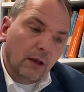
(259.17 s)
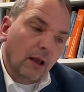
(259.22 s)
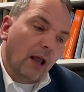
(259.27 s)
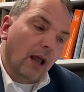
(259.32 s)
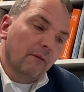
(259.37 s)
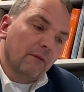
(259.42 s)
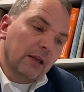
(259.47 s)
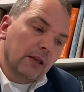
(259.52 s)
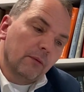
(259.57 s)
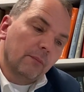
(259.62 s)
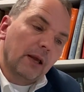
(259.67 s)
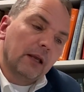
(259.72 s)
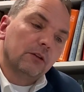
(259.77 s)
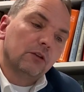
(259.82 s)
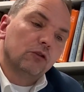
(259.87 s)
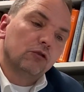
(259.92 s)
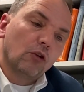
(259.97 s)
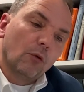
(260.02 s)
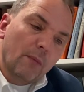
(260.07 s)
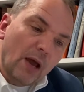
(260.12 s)
And when you make
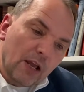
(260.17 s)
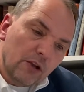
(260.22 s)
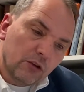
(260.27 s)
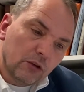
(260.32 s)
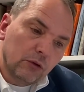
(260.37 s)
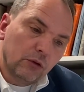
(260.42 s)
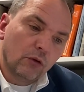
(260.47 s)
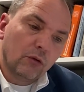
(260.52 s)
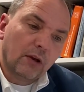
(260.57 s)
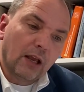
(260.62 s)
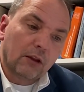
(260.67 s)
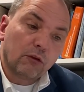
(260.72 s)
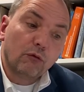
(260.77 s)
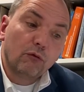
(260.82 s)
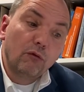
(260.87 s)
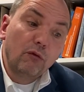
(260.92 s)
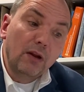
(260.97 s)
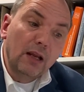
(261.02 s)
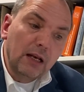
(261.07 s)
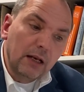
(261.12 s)
the summation, you get
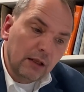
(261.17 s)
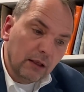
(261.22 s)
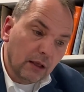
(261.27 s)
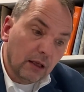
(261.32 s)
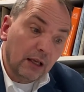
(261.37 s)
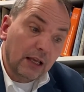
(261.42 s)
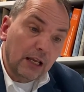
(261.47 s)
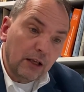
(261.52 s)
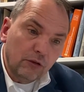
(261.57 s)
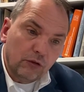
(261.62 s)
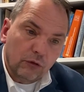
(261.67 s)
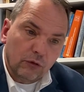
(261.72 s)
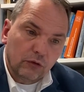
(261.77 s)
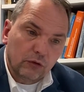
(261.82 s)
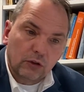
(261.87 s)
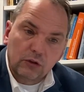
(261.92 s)
really issues.